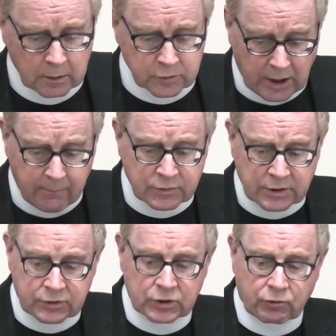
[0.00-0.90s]
James
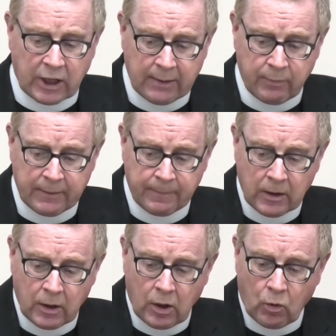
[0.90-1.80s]
is
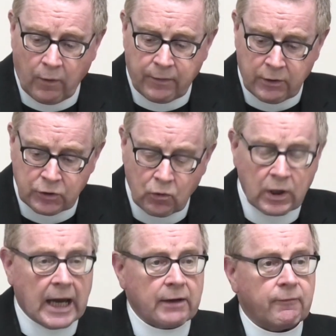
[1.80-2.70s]
describing what the new
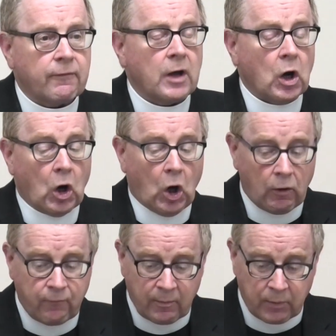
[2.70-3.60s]
life
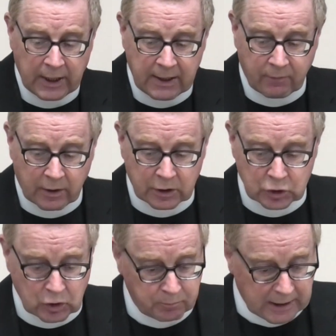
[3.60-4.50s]
of the believer
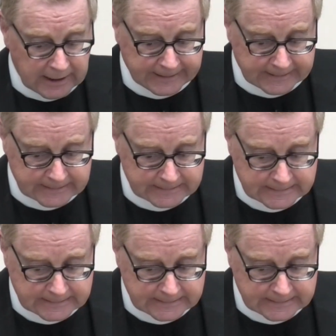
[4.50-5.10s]
should be like.